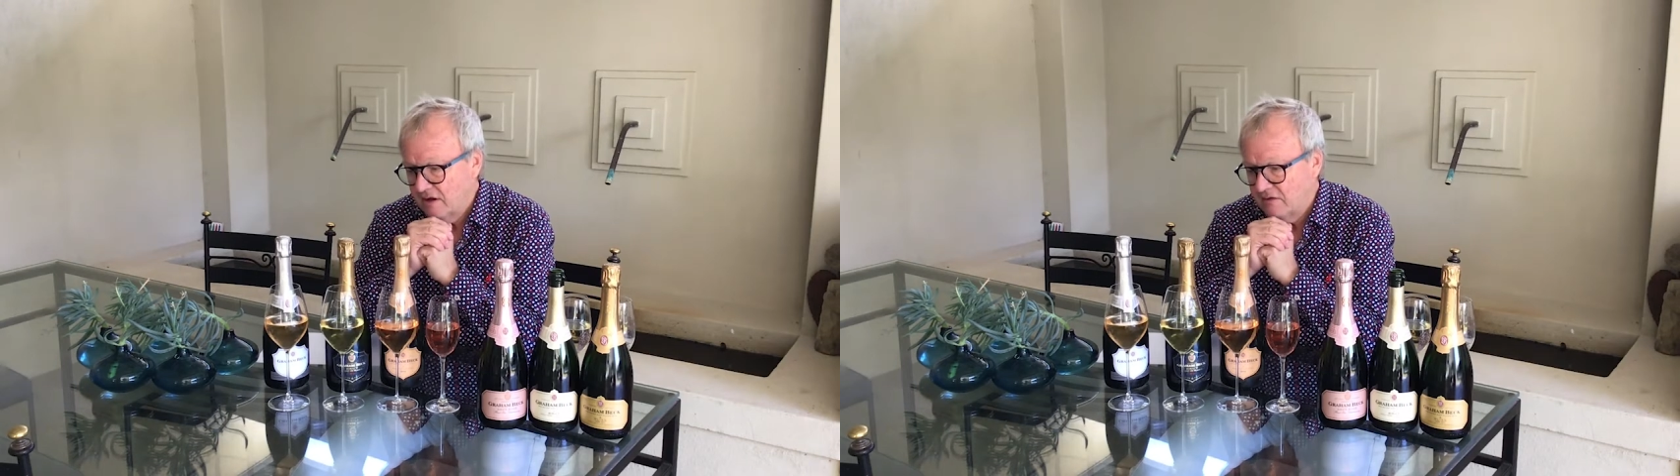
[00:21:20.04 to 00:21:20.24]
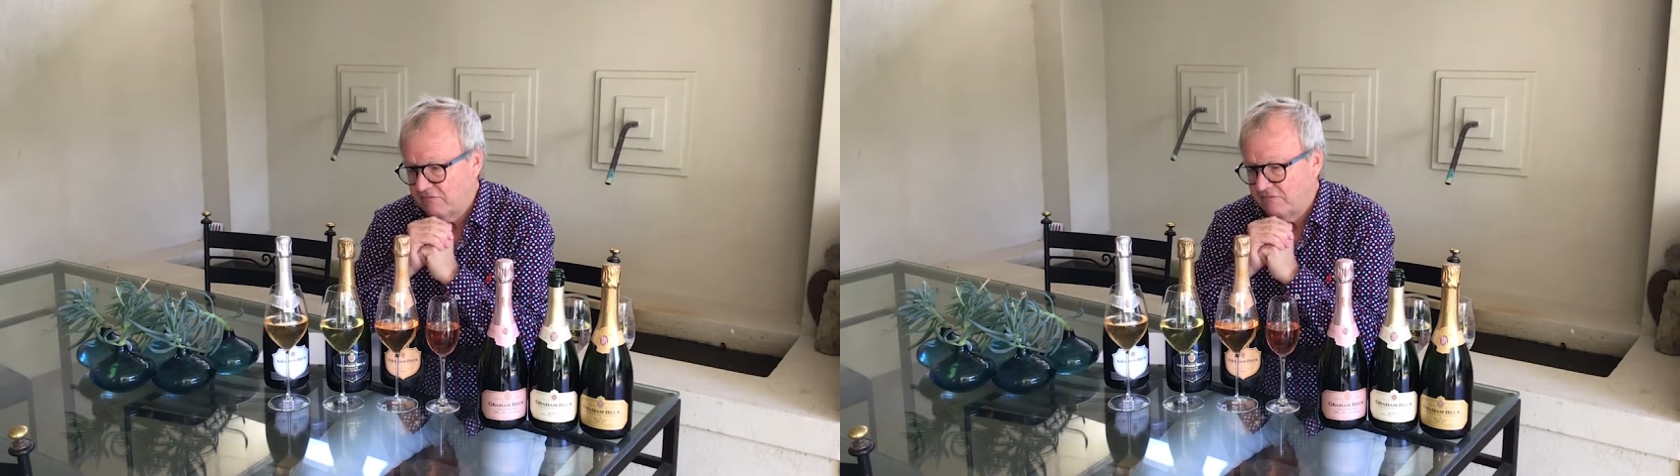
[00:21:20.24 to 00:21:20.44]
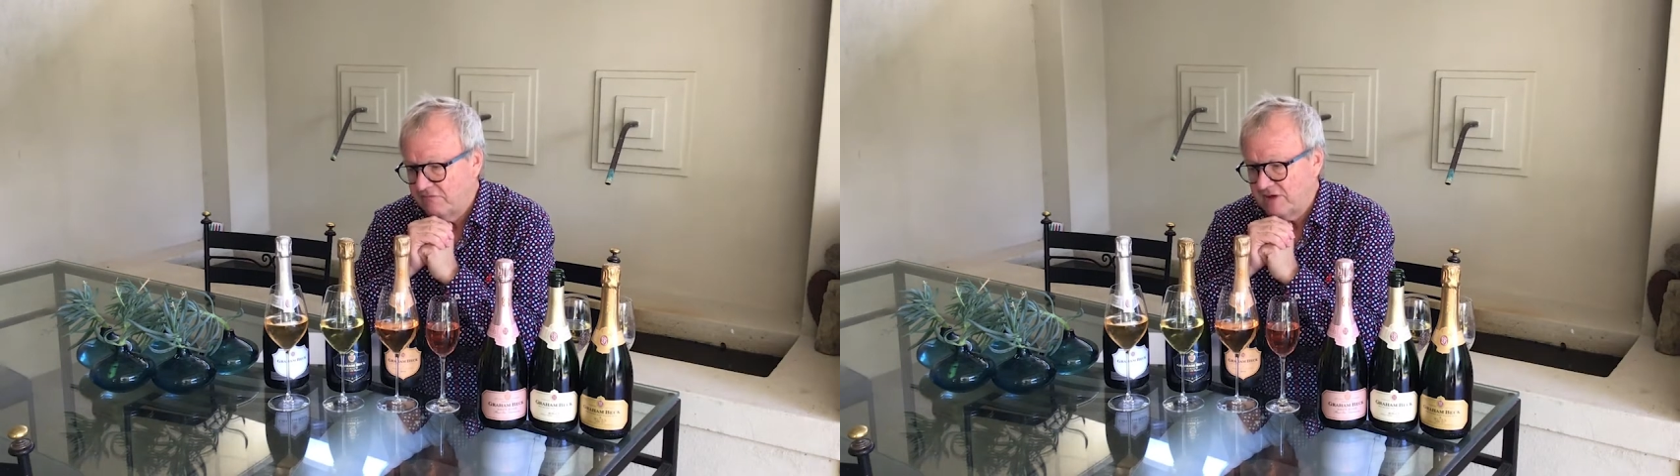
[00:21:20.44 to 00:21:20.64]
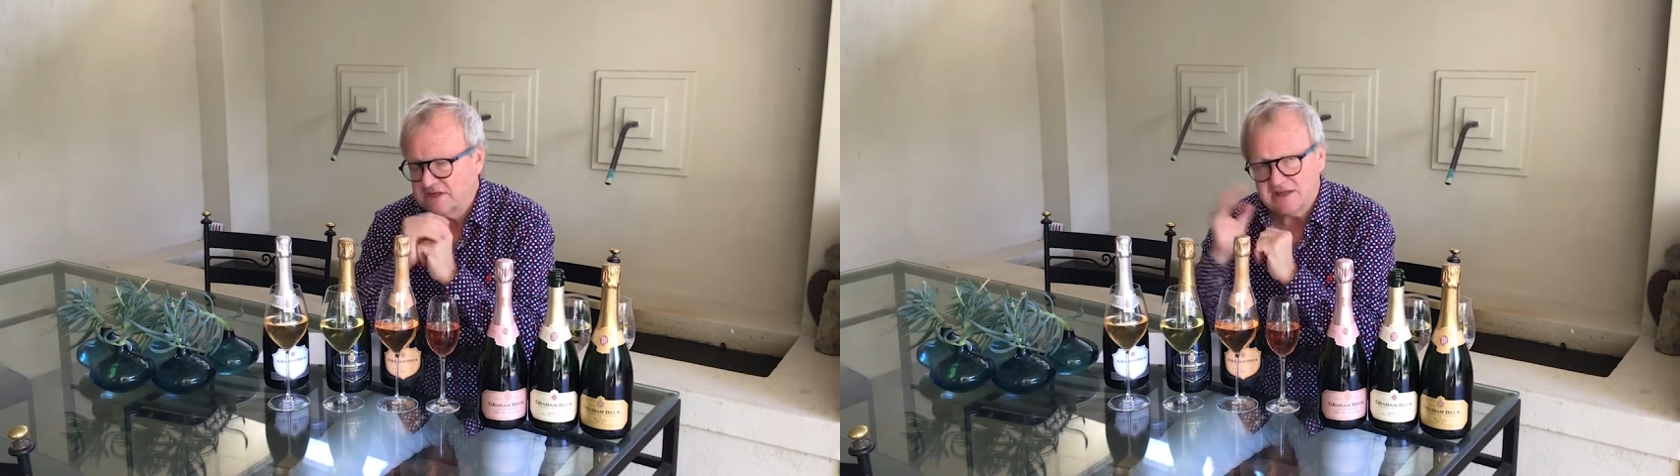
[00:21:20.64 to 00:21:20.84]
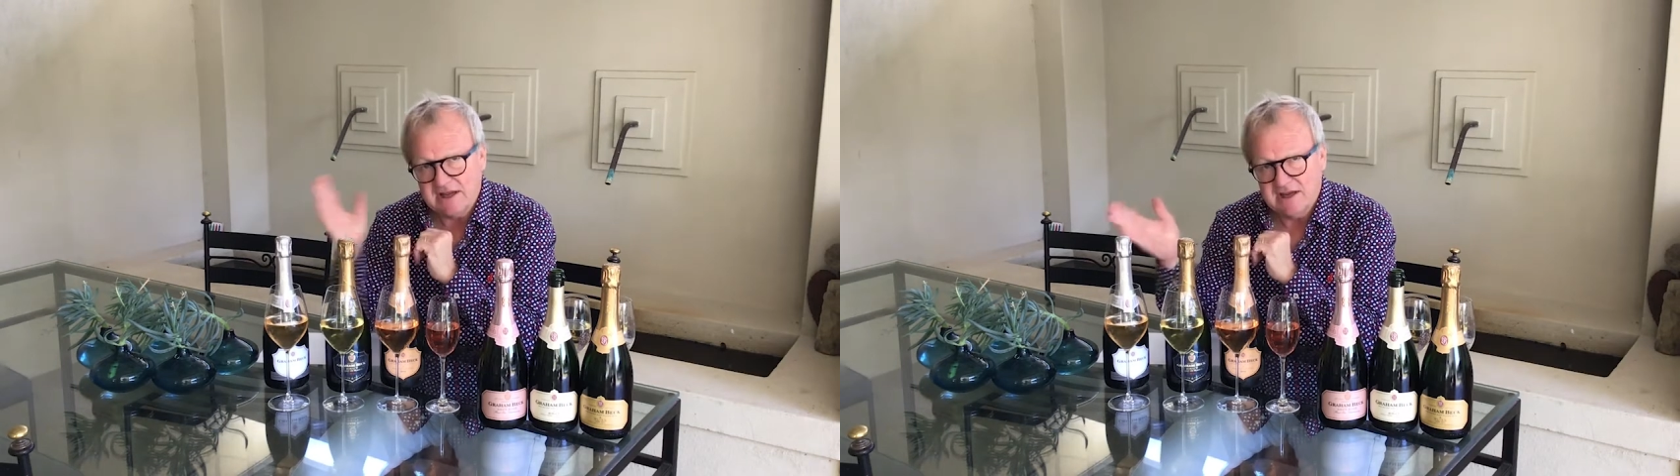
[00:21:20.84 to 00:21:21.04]
of
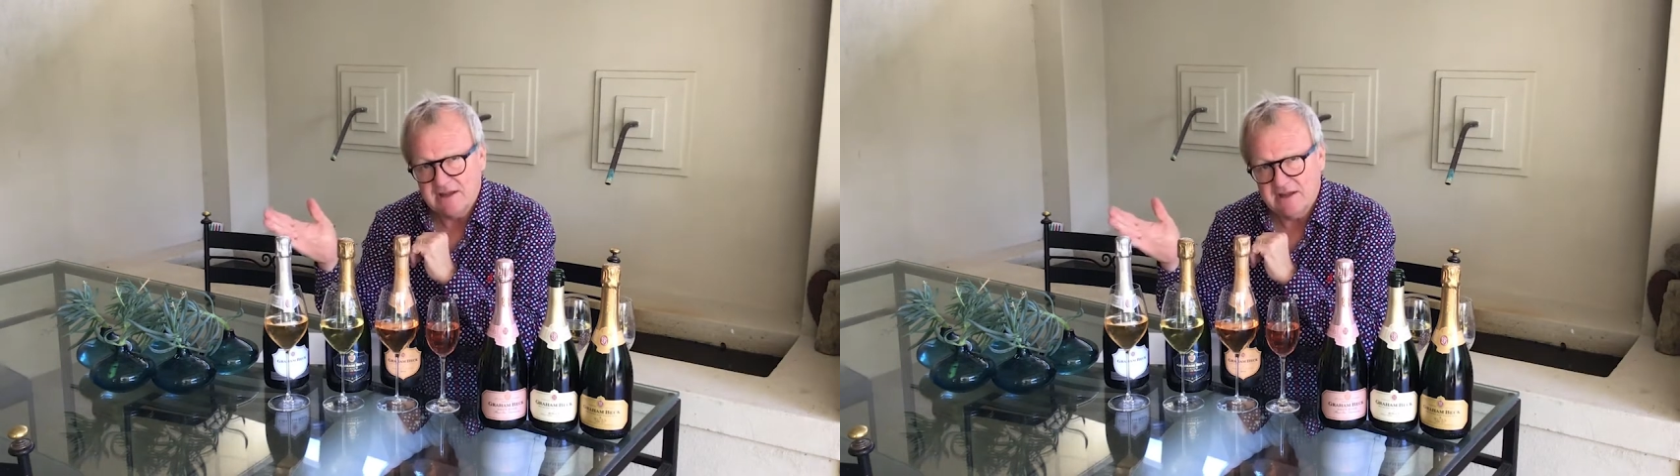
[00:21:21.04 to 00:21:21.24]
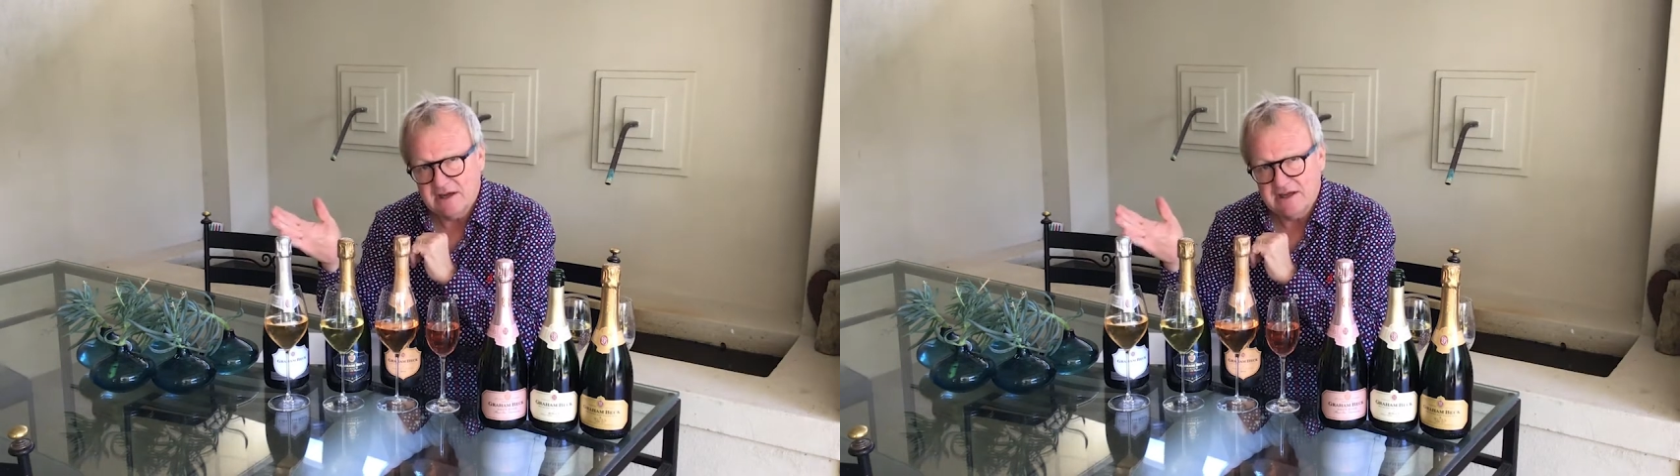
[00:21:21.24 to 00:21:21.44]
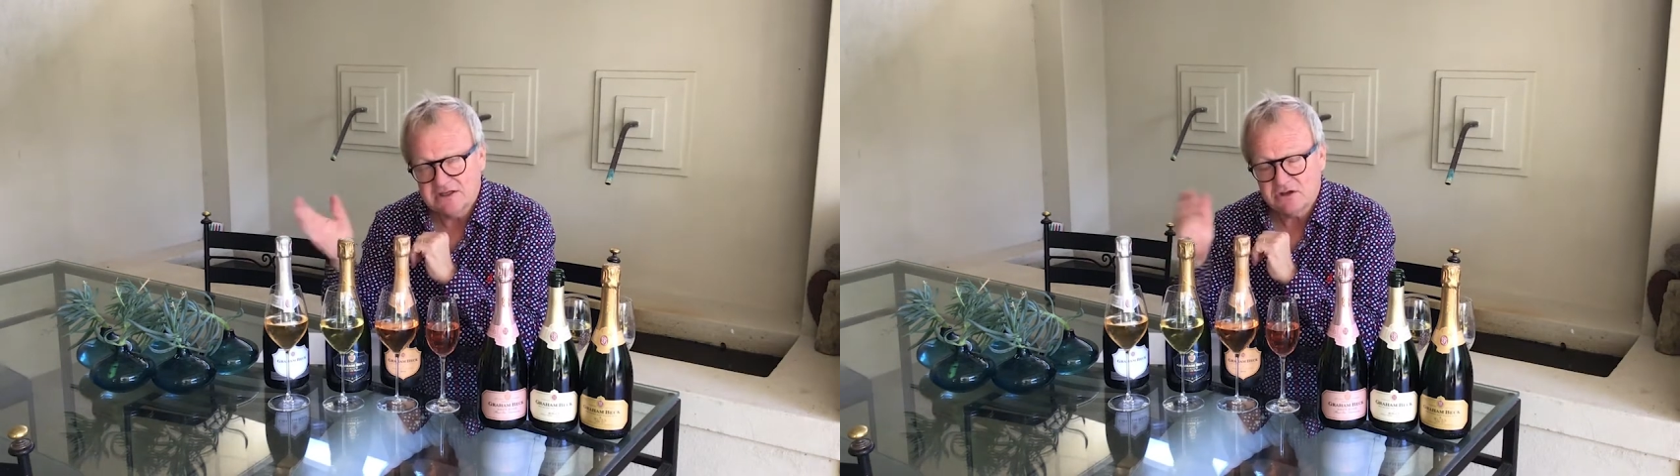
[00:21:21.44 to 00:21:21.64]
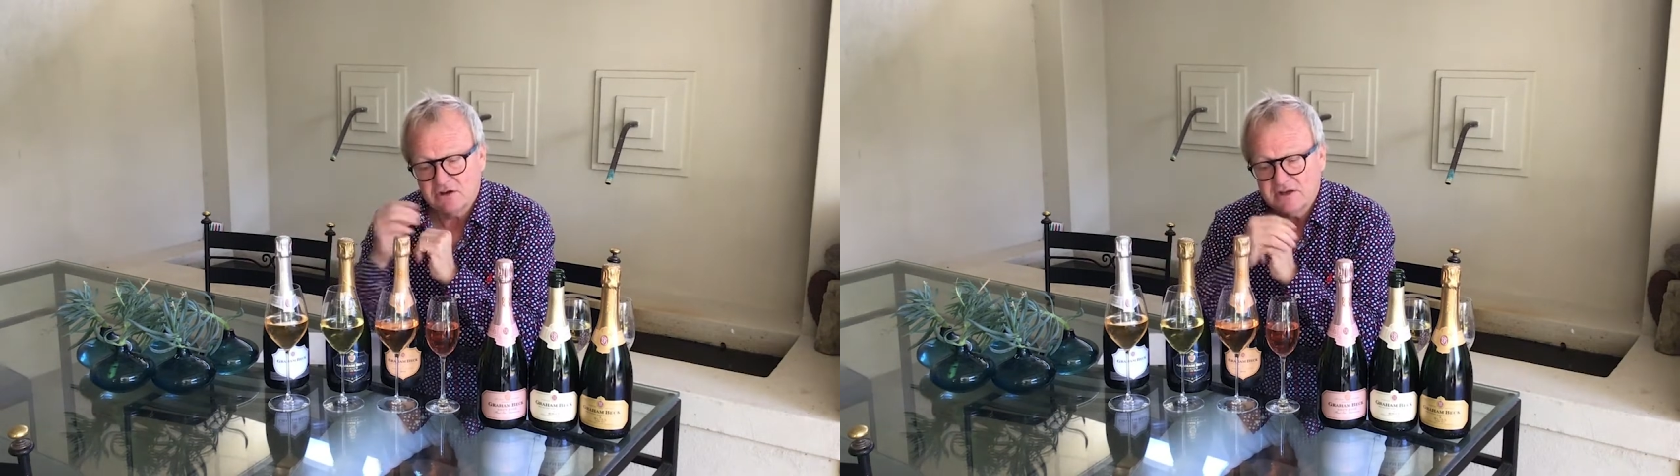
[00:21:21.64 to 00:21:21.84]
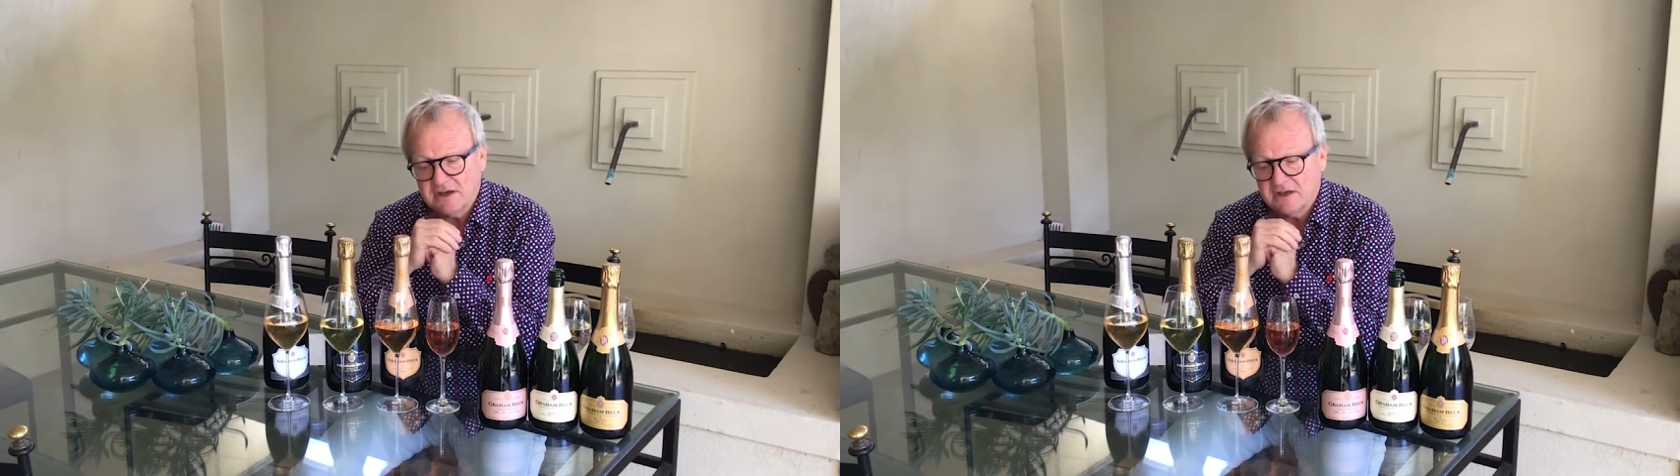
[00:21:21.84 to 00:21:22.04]
extending the lease
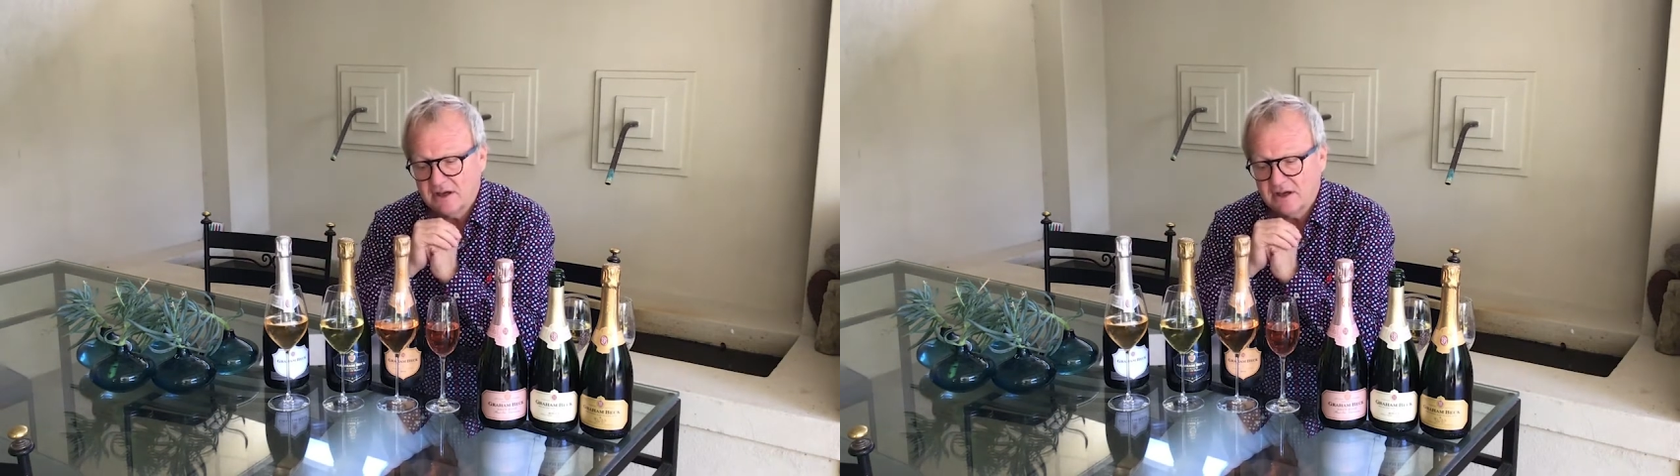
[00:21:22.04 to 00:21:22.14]
contact